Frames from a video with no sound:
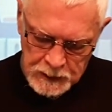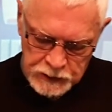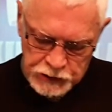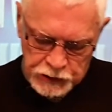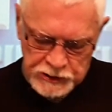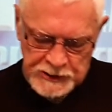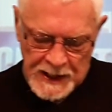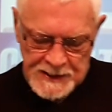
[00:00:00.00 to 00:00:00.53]

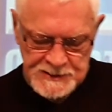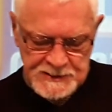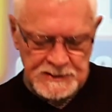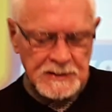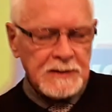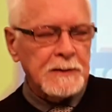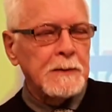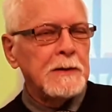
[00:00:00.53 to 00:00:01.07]

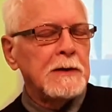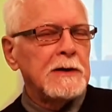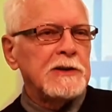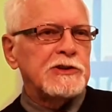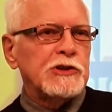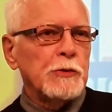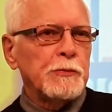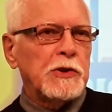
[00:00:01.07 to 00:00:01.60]
Success
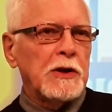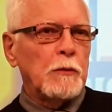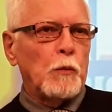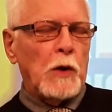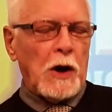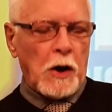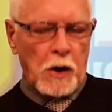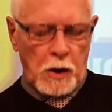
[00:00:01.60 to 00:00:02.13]
is something
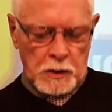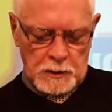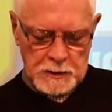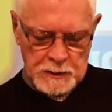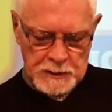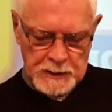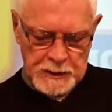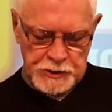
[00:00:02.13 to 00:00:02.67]
we
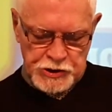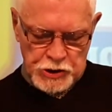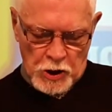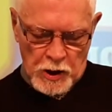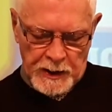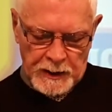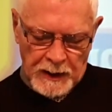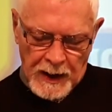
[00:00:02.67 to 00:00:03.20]
all
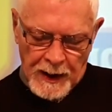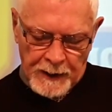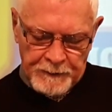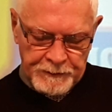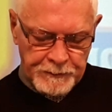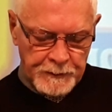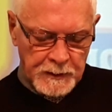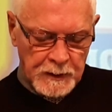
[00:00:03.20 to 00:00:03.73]
enjoy in life.